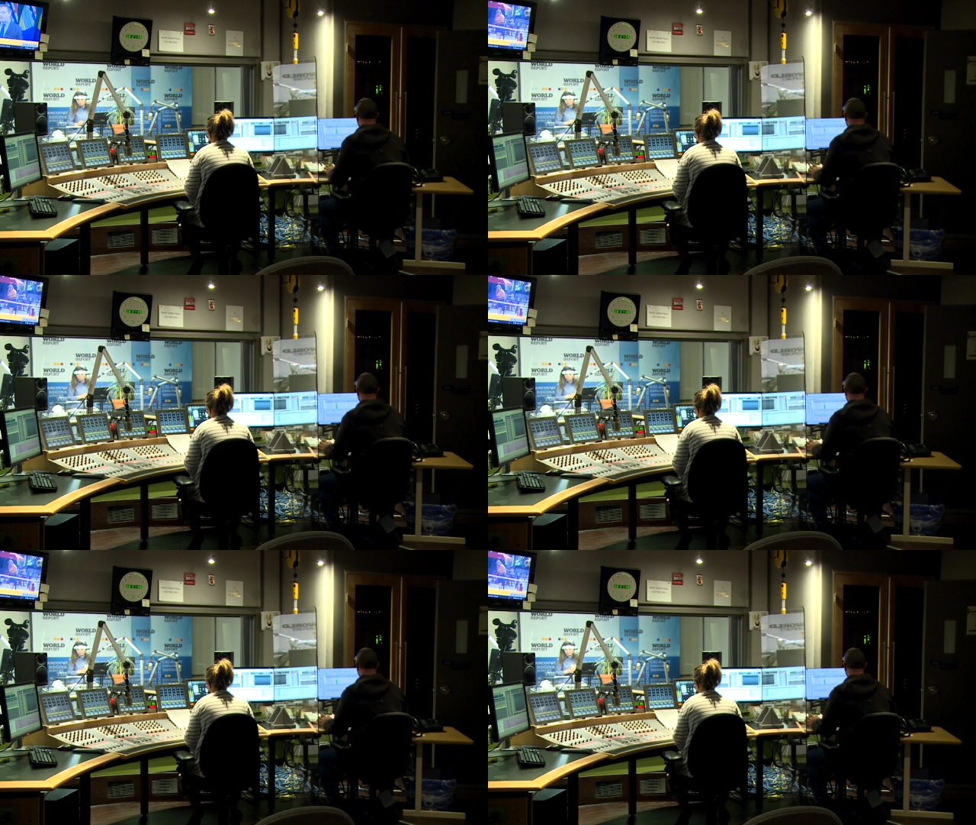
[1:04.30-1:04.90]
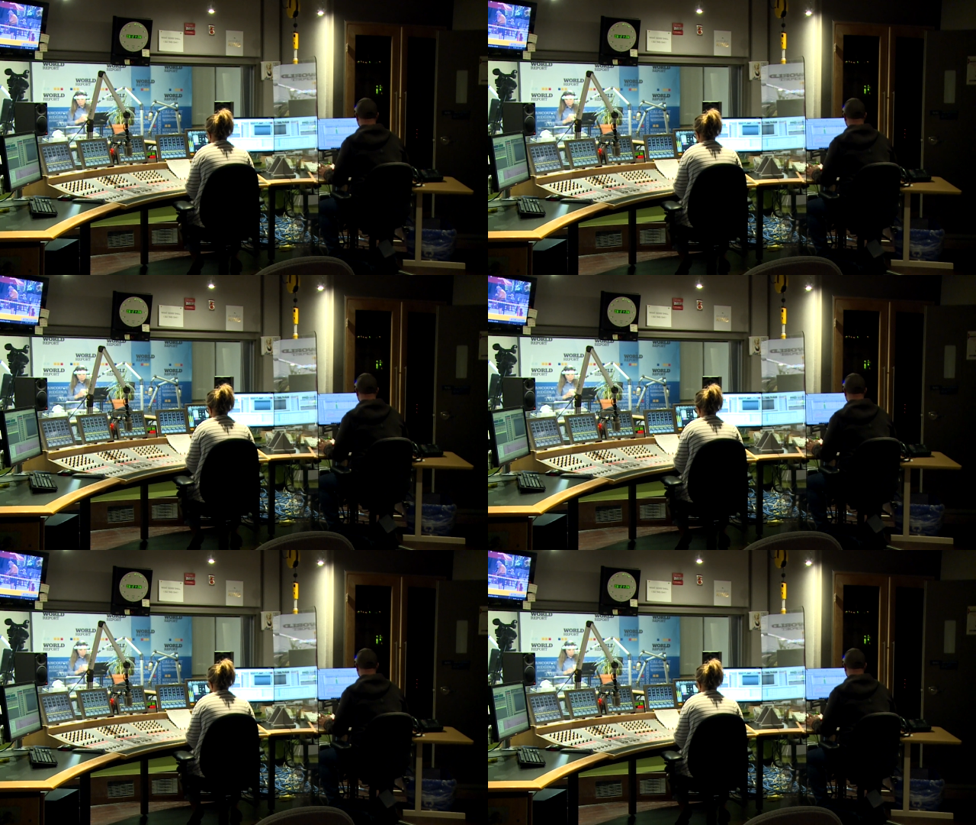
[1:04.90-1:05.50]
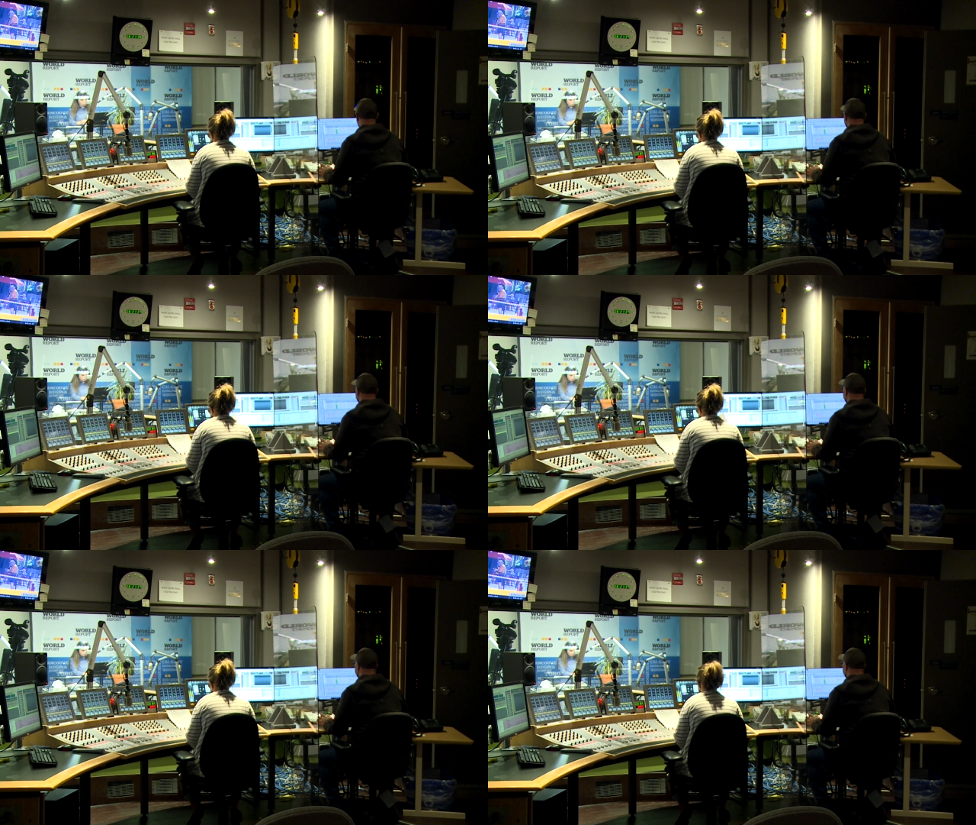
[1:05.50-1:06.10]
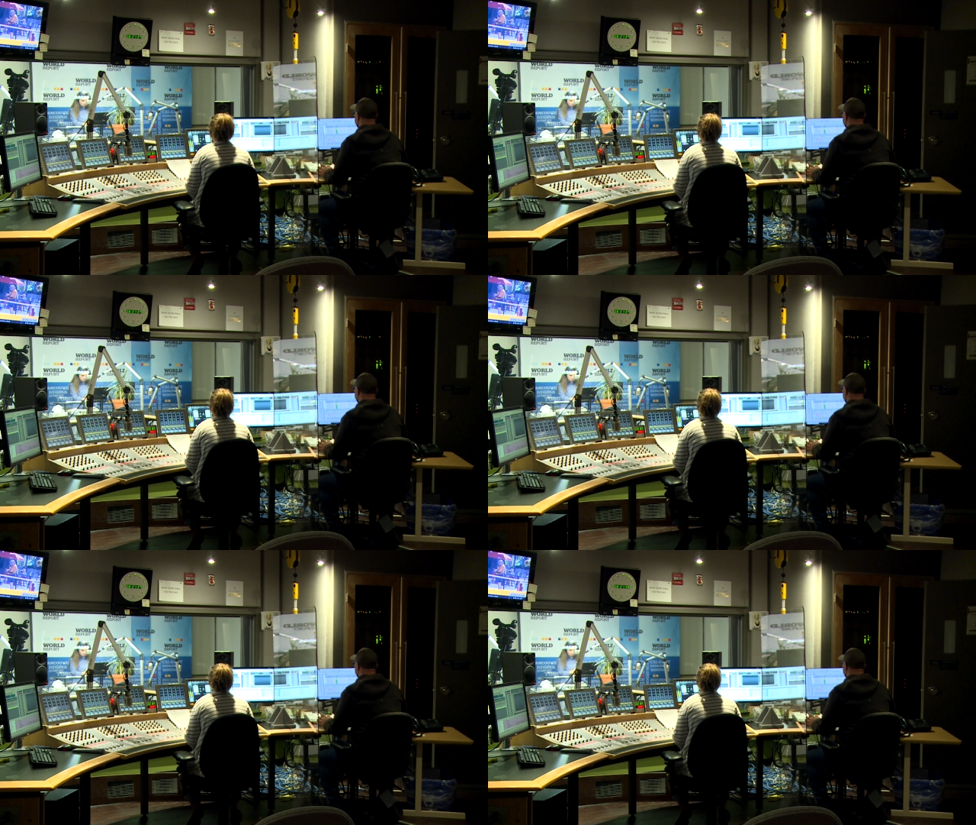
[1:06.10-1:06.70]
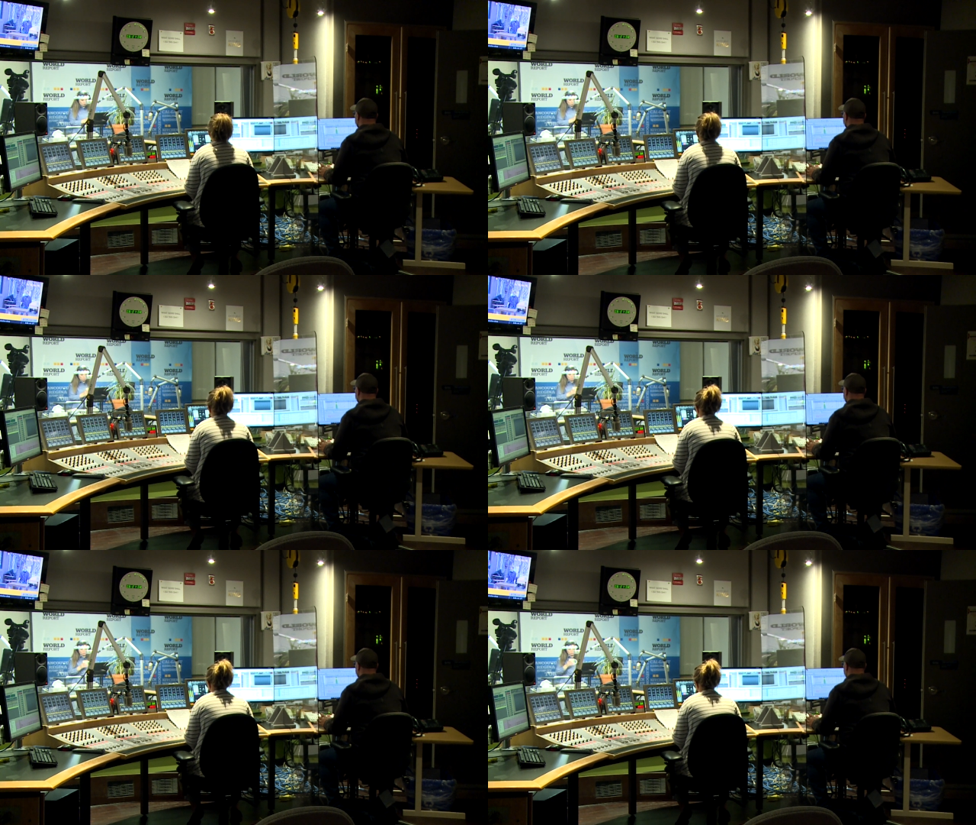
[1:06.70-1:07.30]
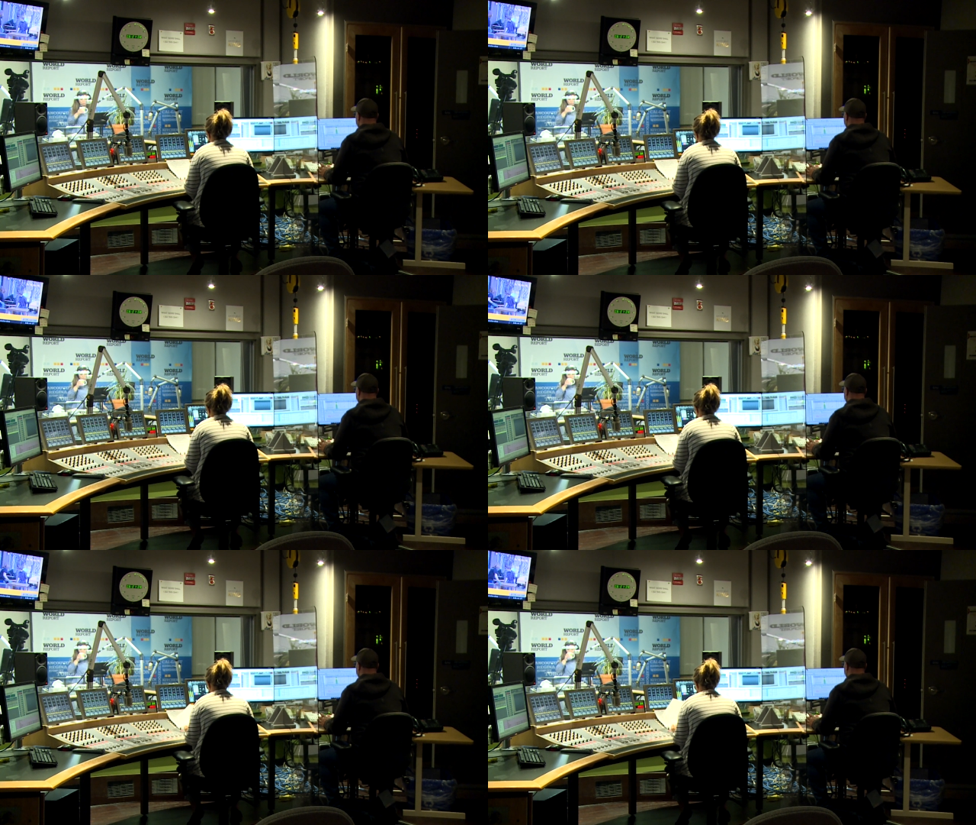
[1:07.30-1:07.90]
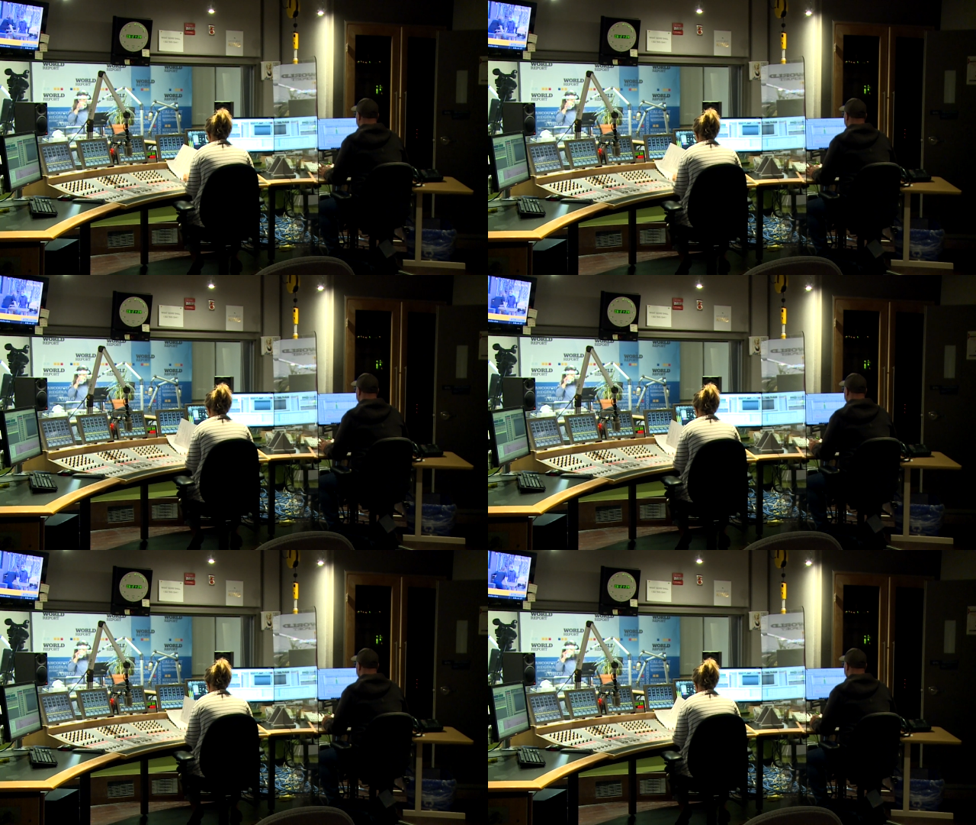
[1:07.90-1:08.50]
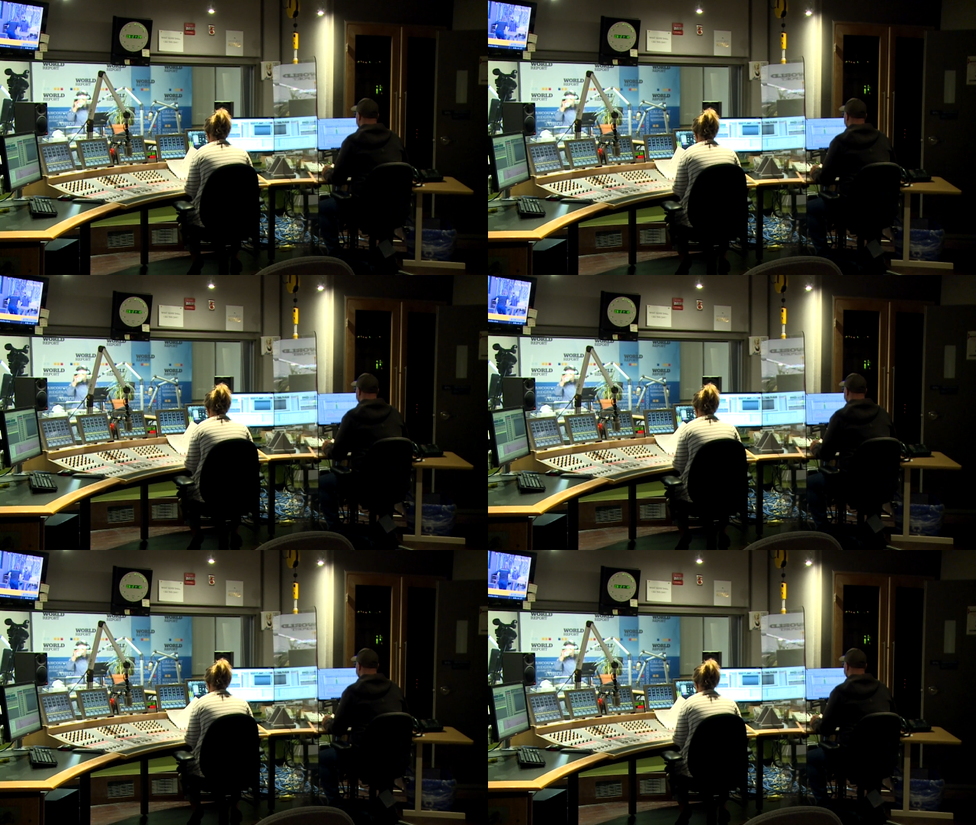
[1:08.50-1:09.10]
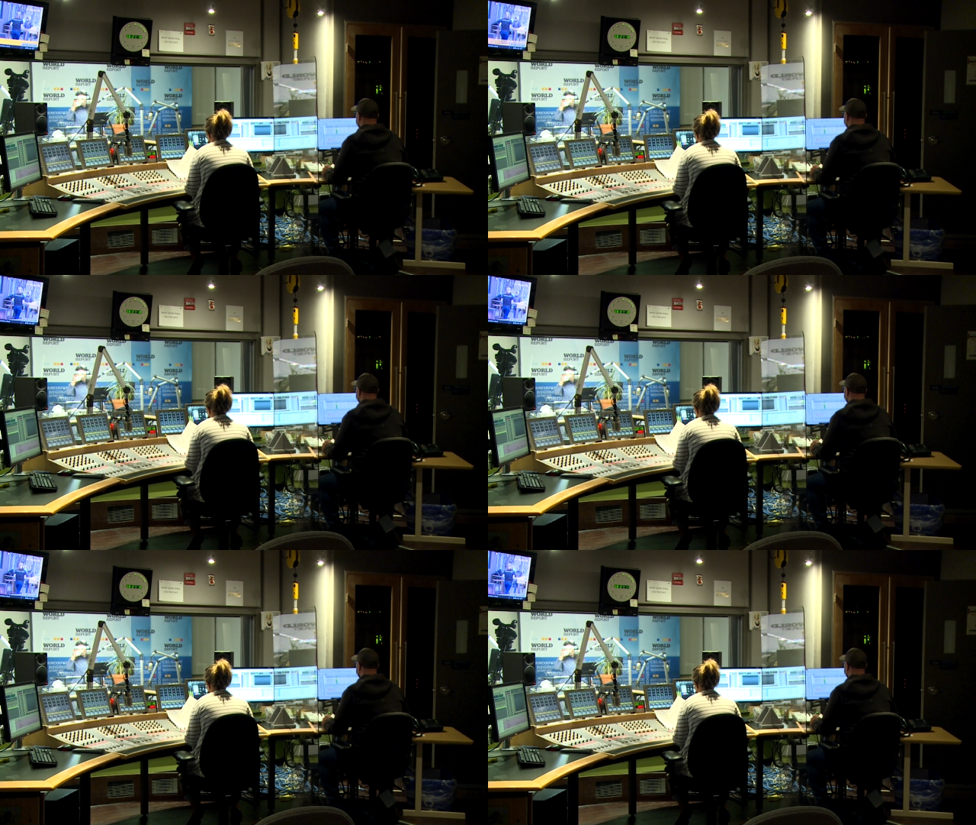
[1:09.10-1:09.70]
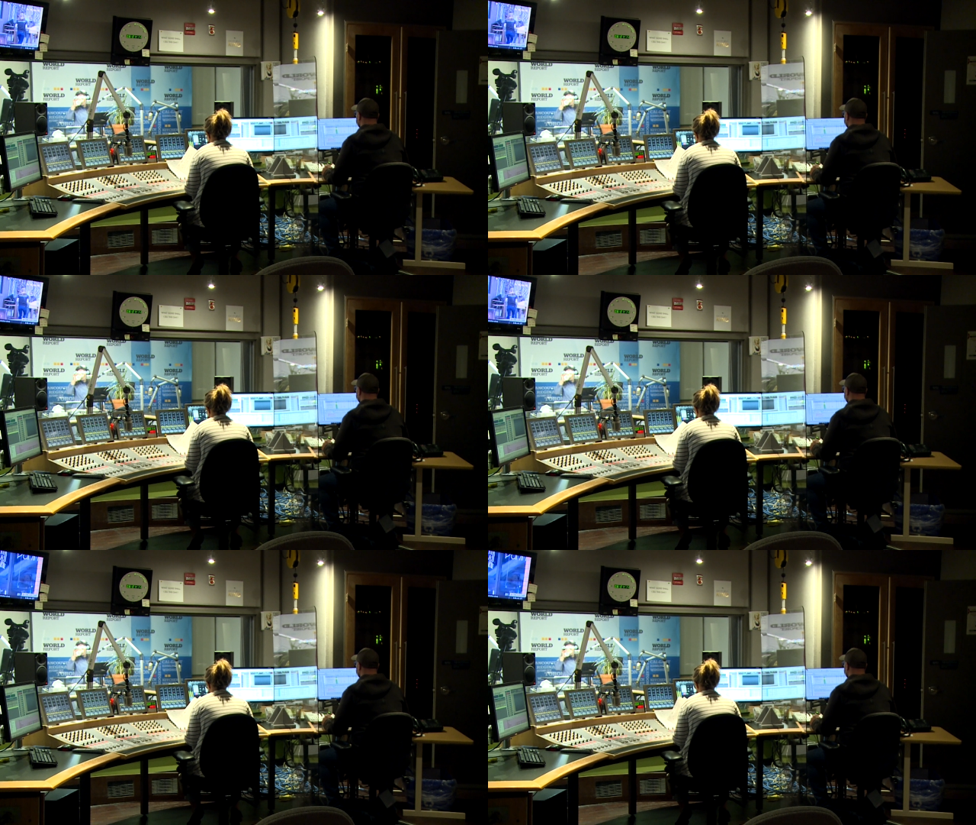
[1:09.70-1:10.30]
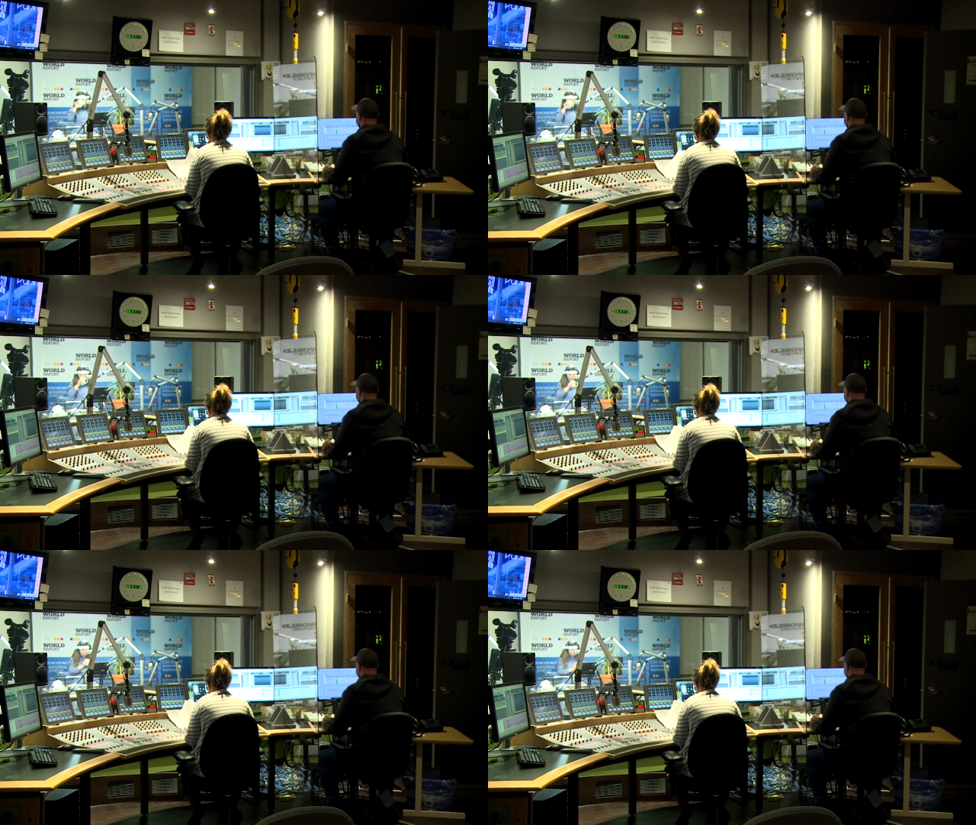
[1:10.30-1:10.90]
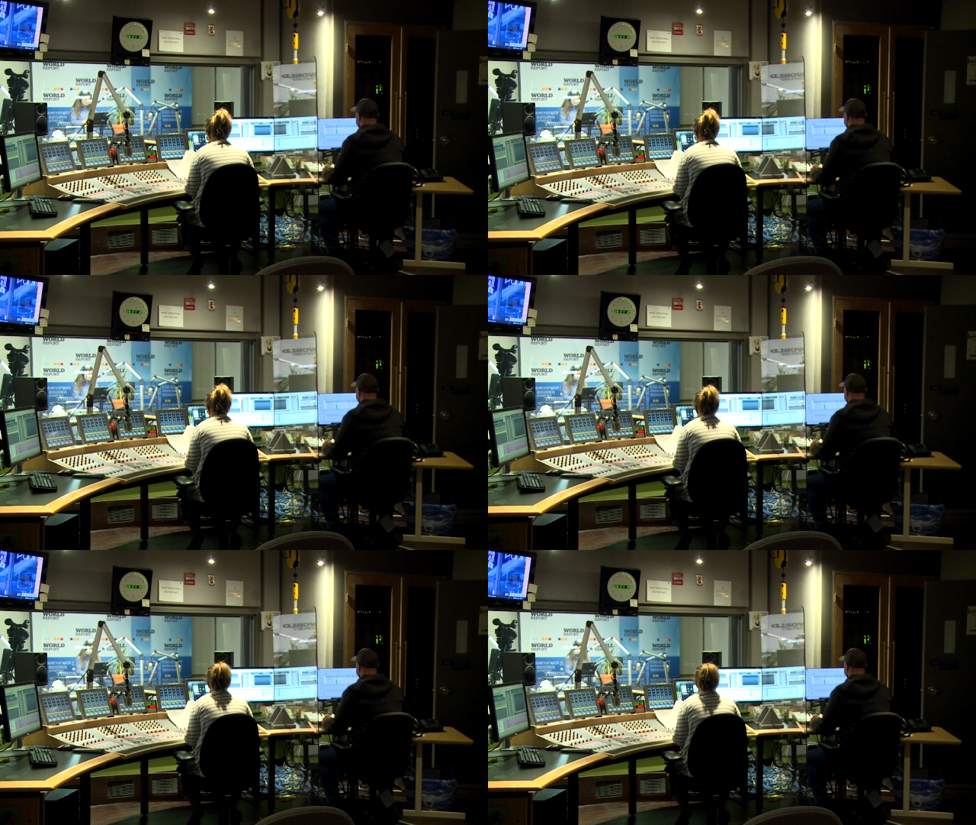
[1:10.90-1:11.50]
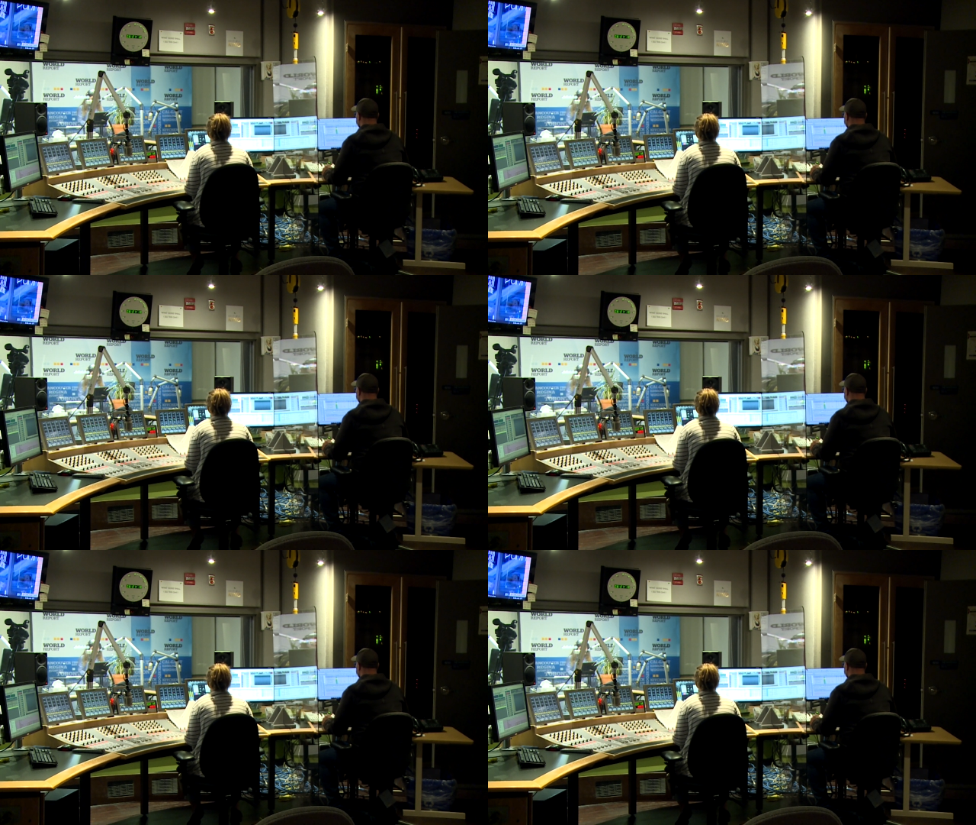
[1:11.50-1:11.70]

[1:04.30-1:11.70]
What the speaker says: (no speaker visible)